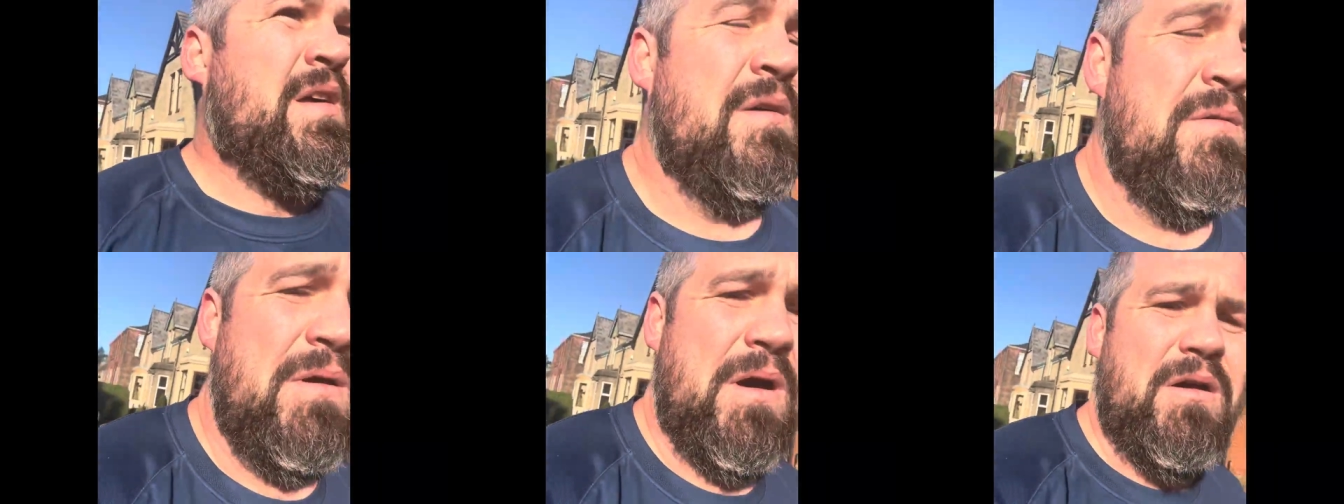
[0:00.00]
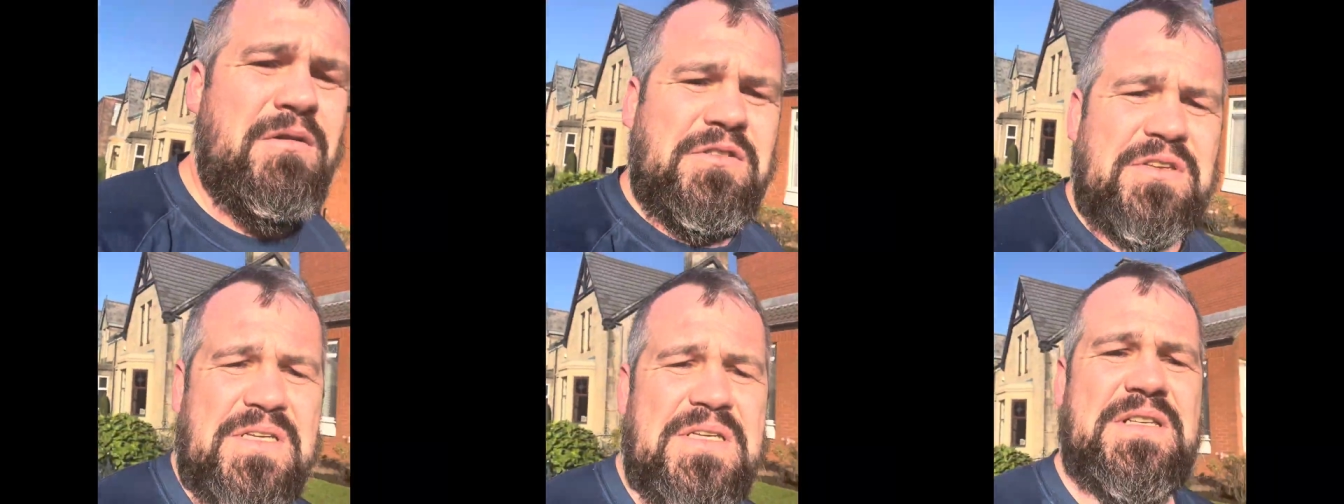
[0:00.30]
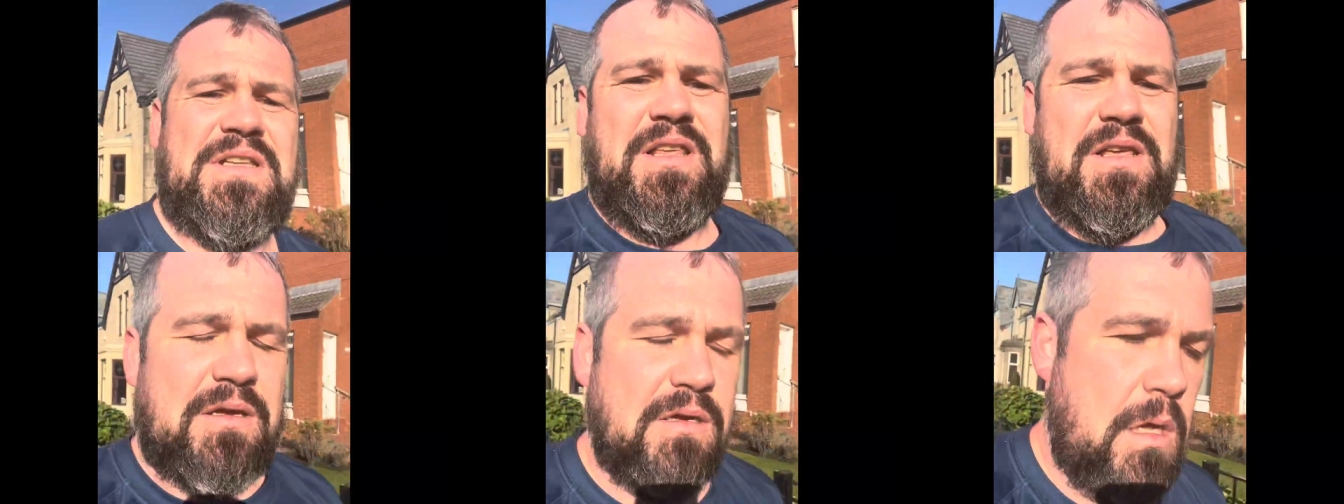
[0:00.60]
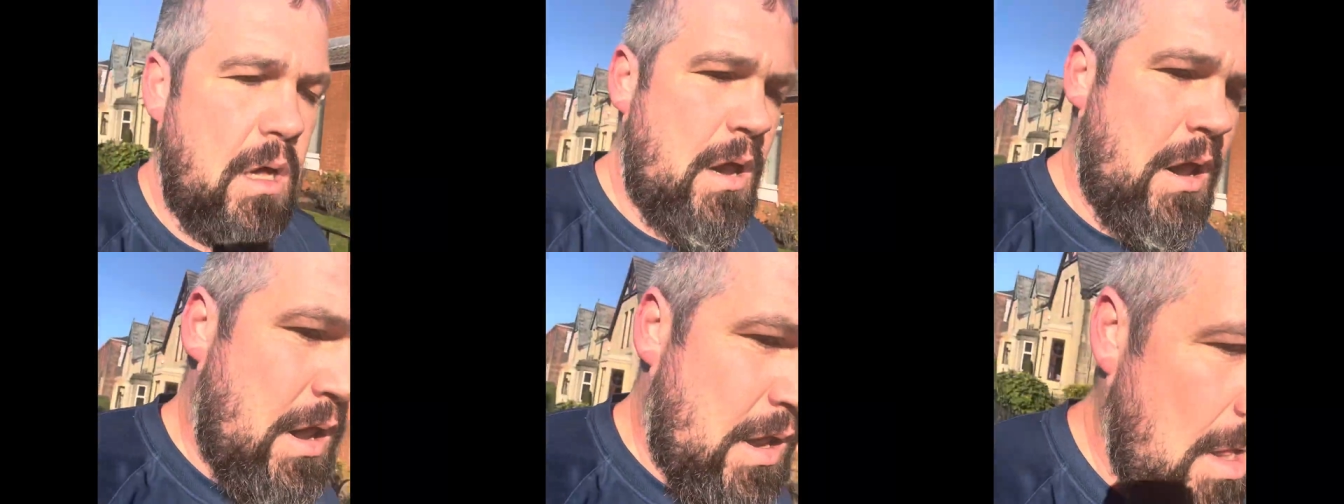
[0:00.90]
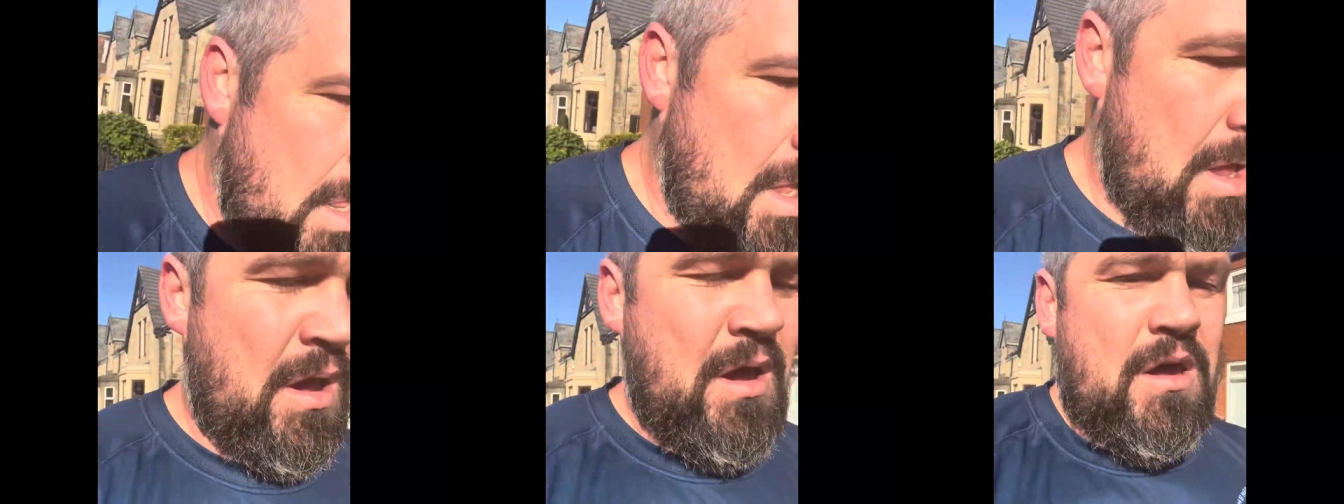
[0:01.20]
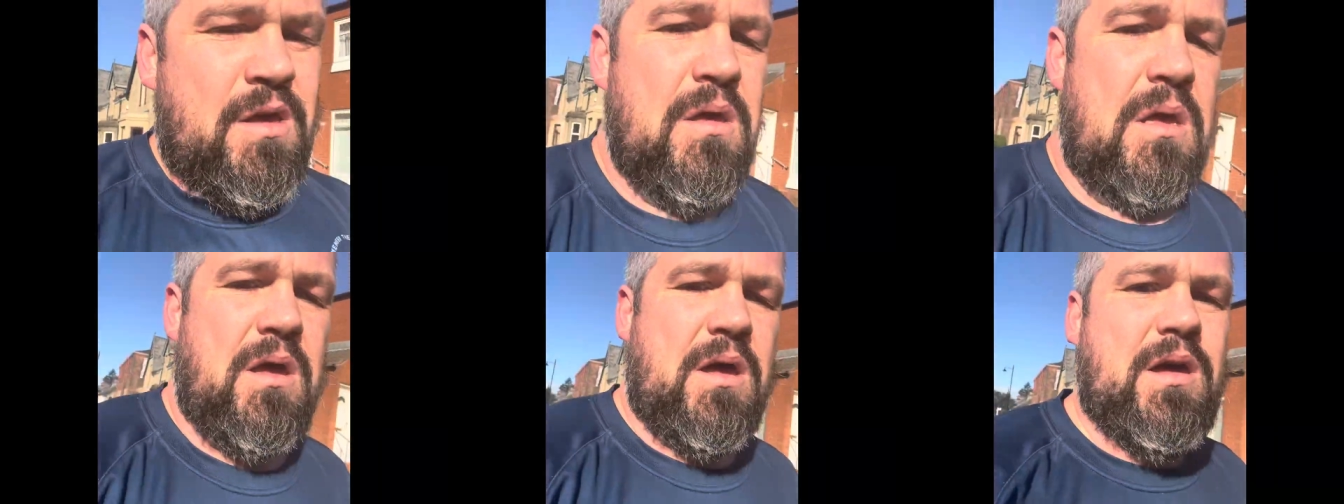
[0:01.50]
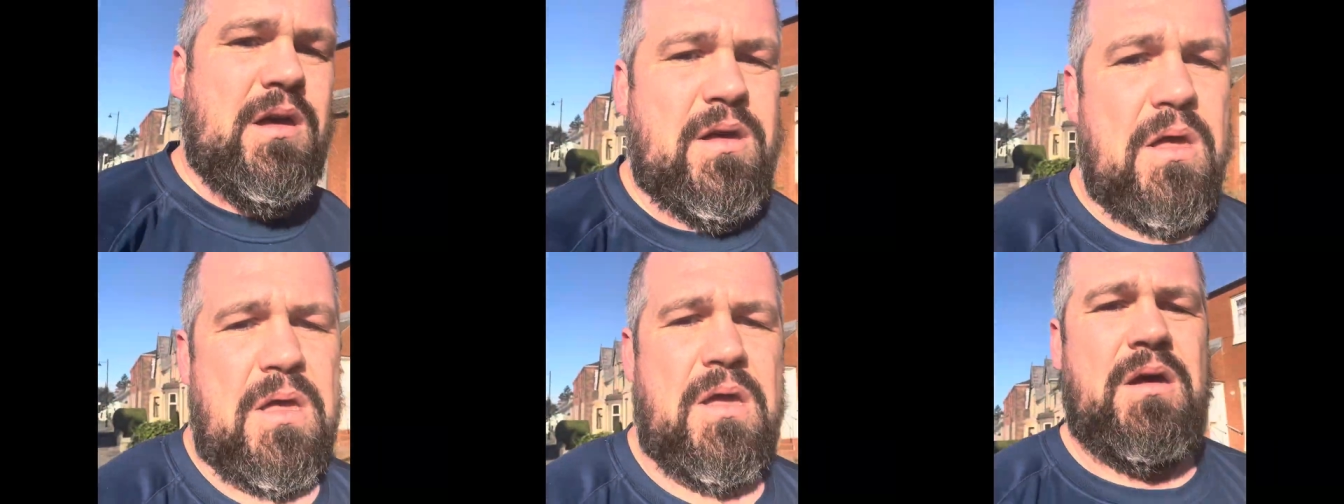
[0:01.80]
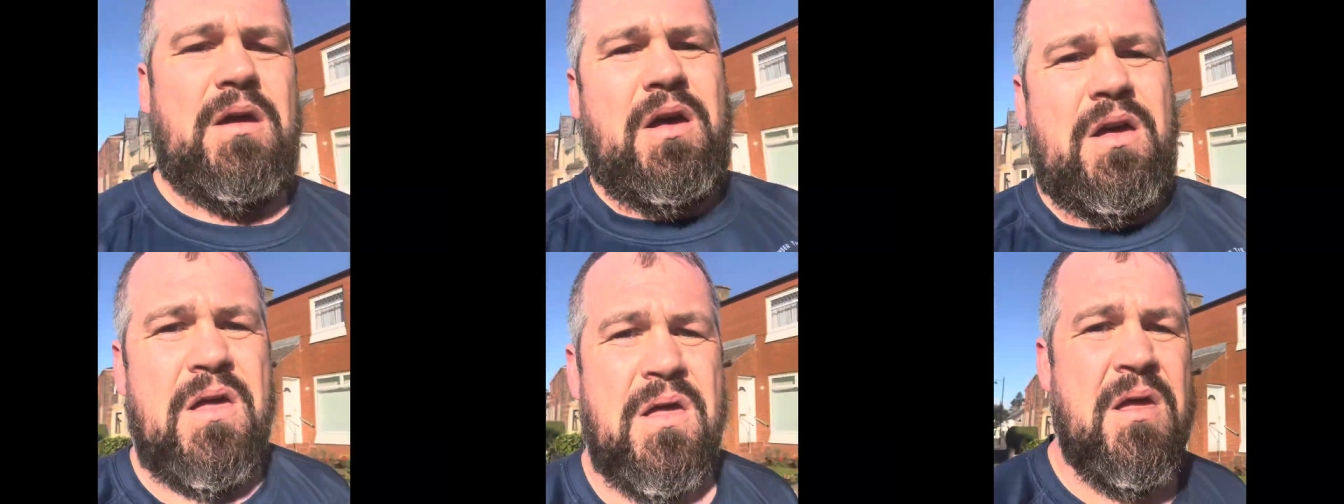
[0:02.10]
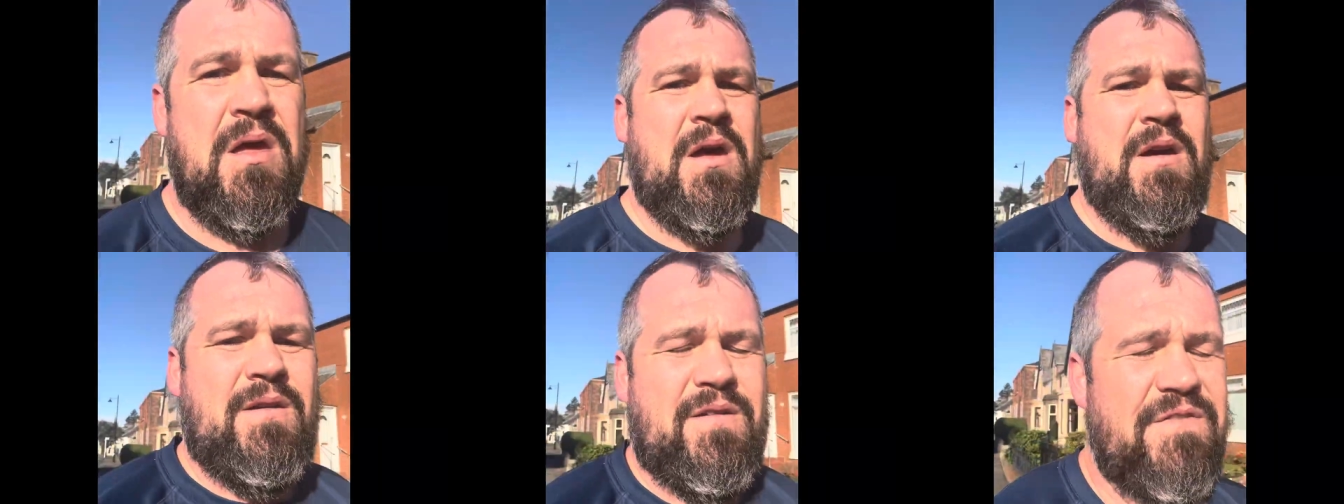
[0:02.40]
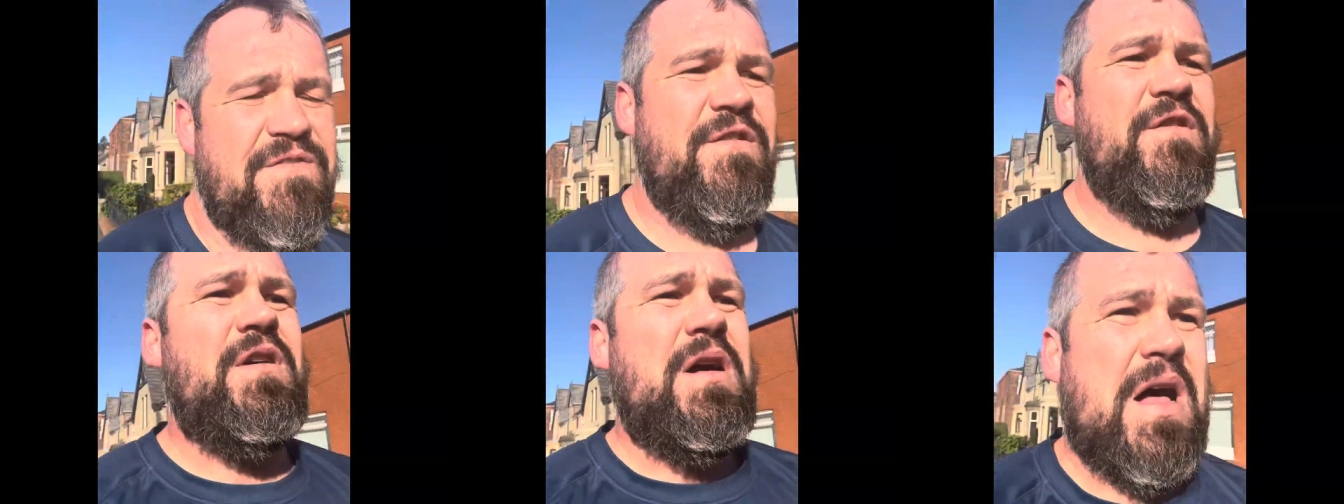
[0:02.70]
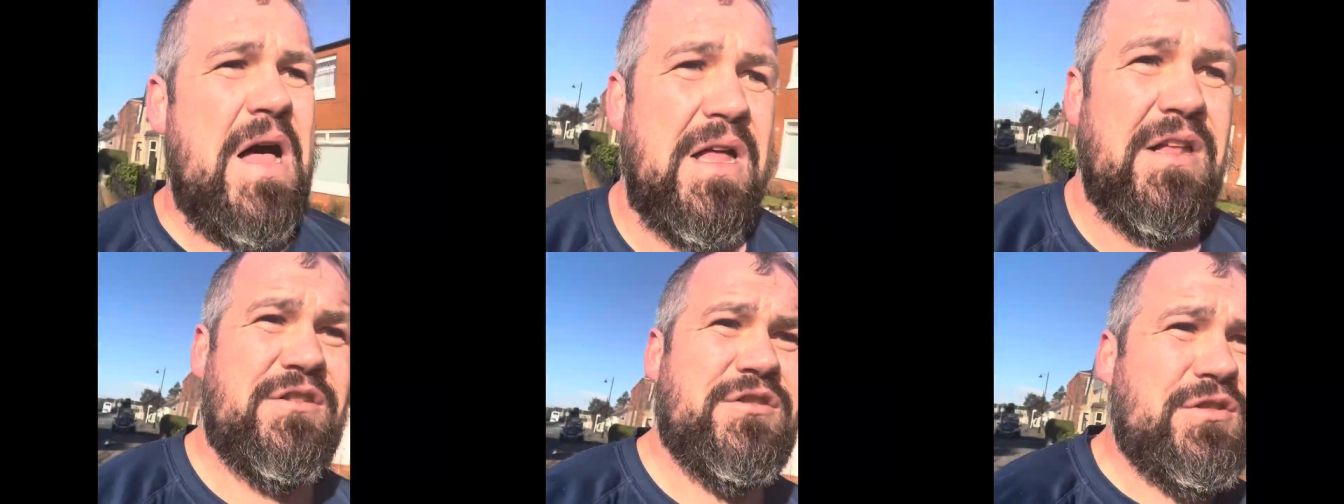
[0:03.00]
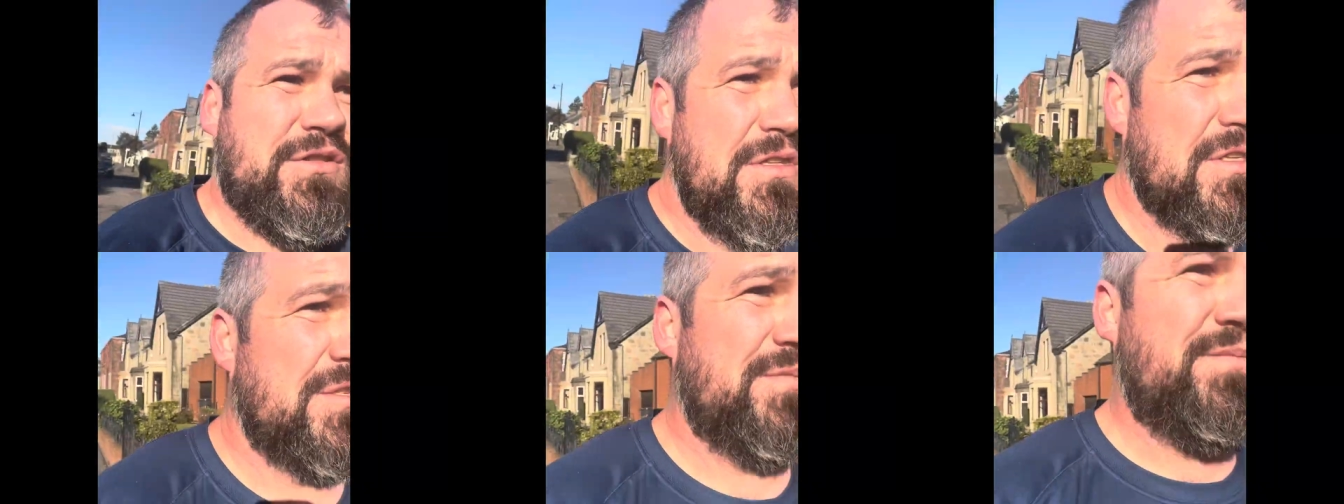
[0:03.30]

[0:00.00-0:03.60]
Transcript: While she's there. Uh, so I acted this